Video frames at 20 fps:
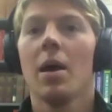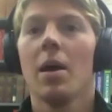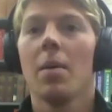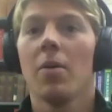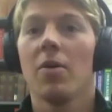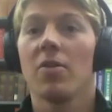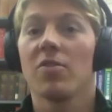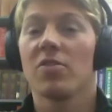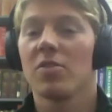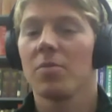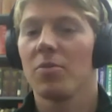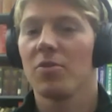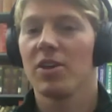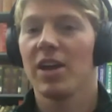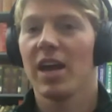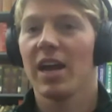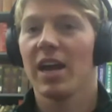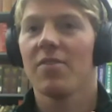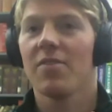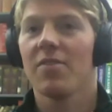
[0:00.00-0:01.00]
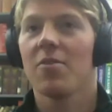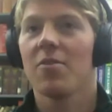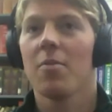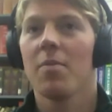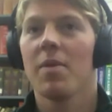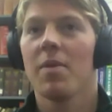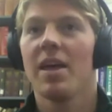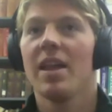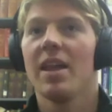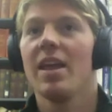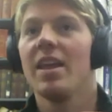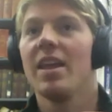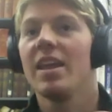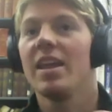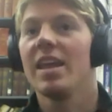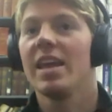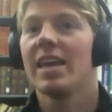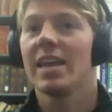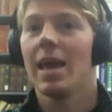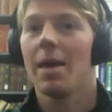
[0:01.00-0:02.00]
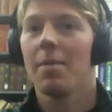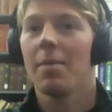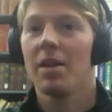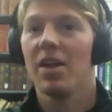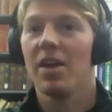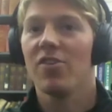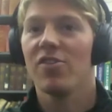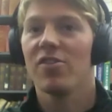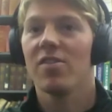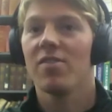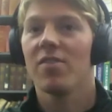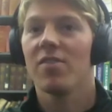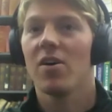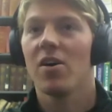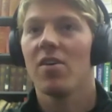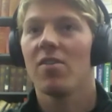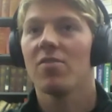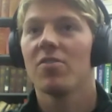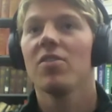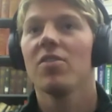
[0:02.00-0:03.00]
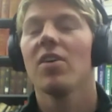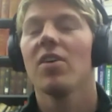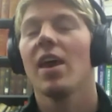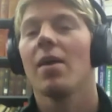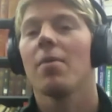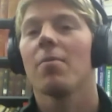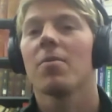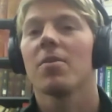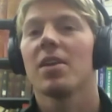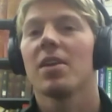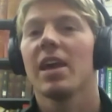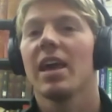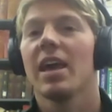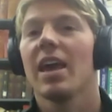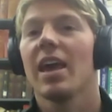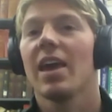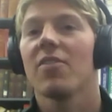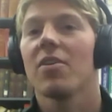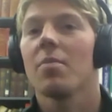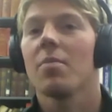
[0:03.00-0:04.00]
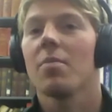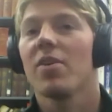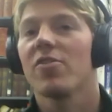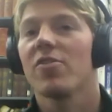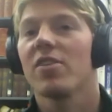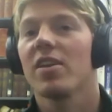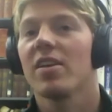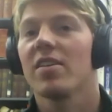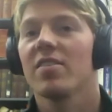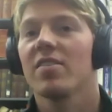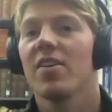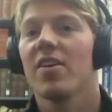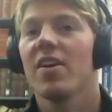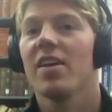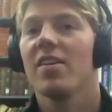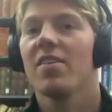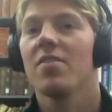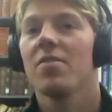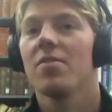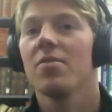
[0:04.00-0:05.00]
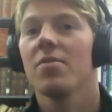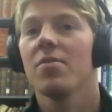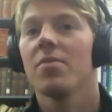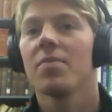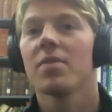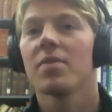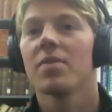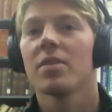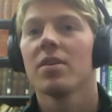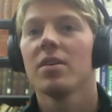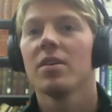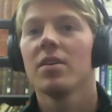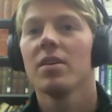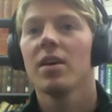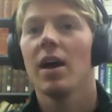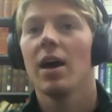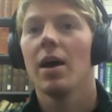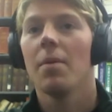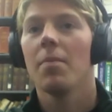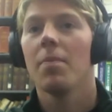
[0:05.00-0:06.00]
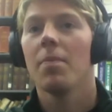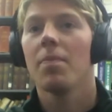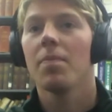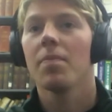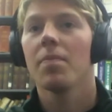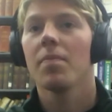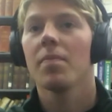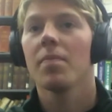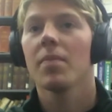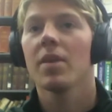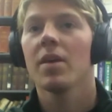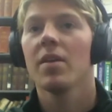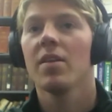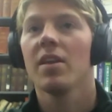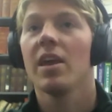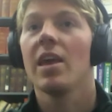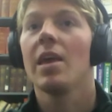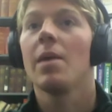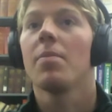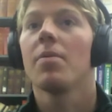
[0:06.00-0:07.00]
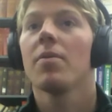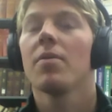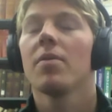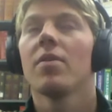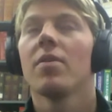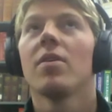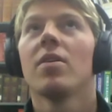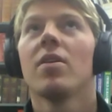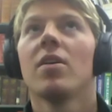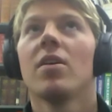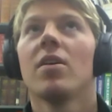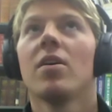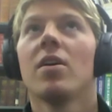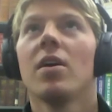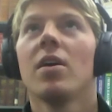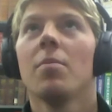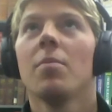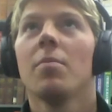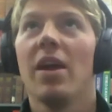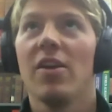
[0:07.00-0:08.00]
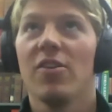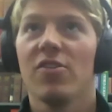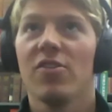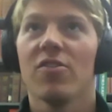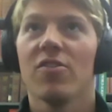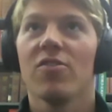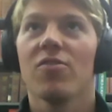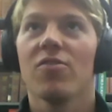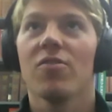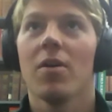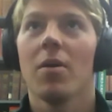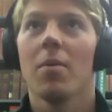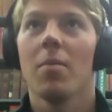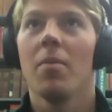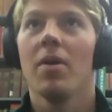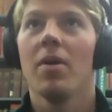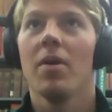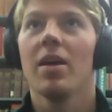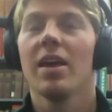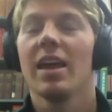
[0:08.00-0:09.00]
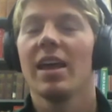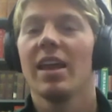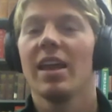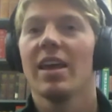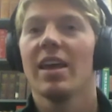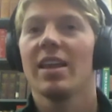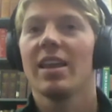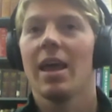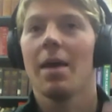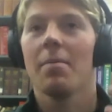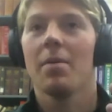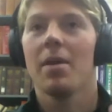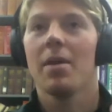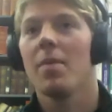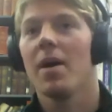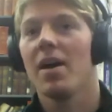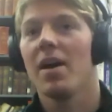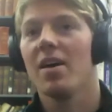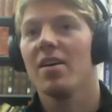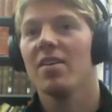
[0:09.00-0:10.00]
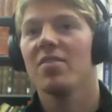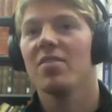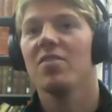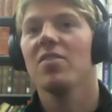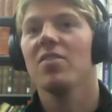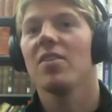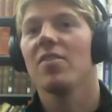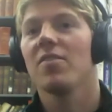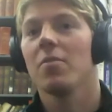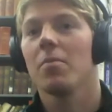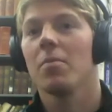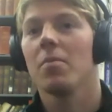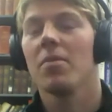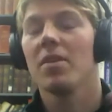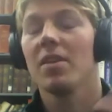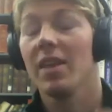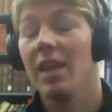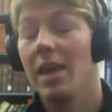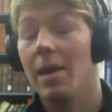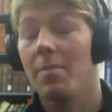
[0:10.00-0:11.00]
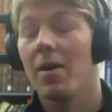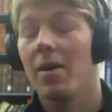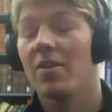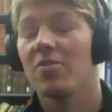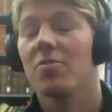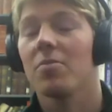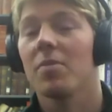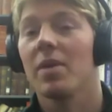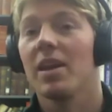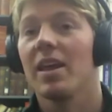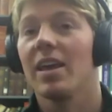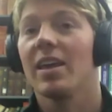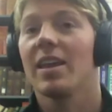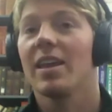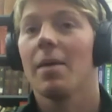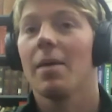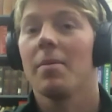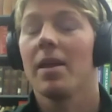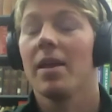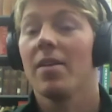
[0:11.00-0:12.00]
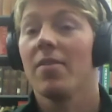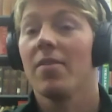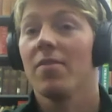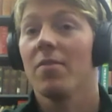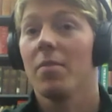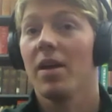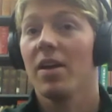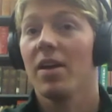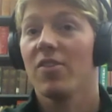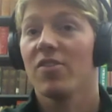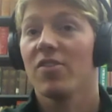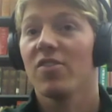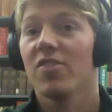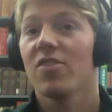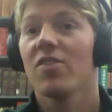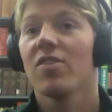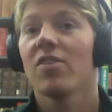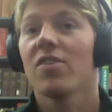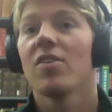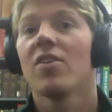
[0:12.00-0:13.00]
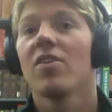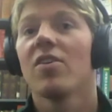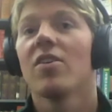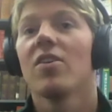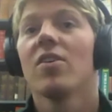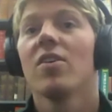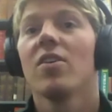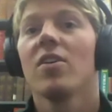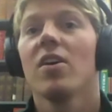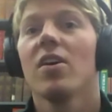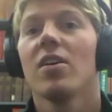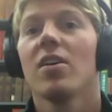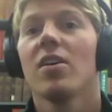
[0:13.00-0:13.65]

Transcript: personal protective equipment and decontamination involved, and we're taking every measure necessary to um, to keep patients from getting contaminated by us and from keep us from getting contaminated from patients. Mm-hmm.